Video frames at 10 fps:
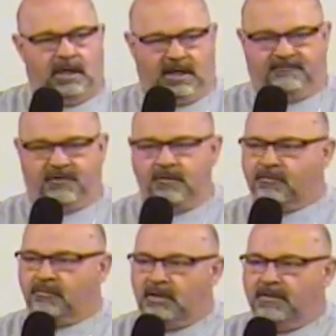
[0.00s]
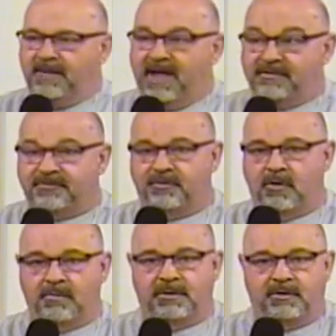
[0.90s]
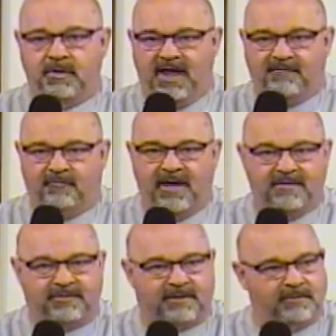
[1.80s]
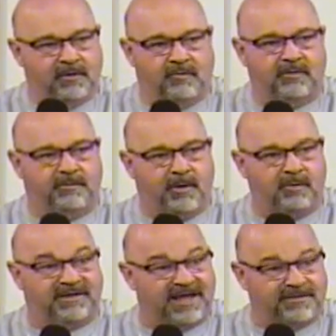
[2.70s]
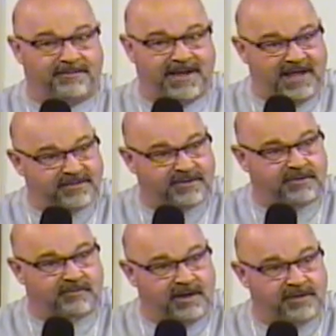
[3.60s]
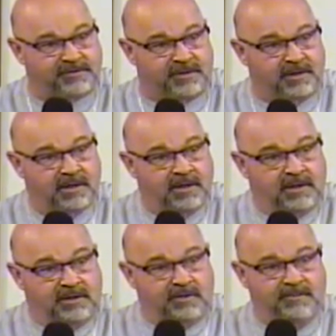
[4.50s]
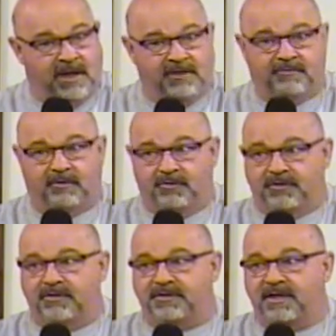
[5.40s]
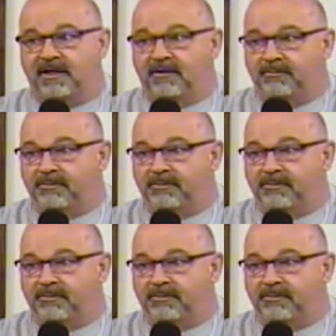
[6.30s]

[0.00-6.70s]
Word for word: if there's a really bad storm and you have waves coming over the boat, that's a bad situation. You might as well just say your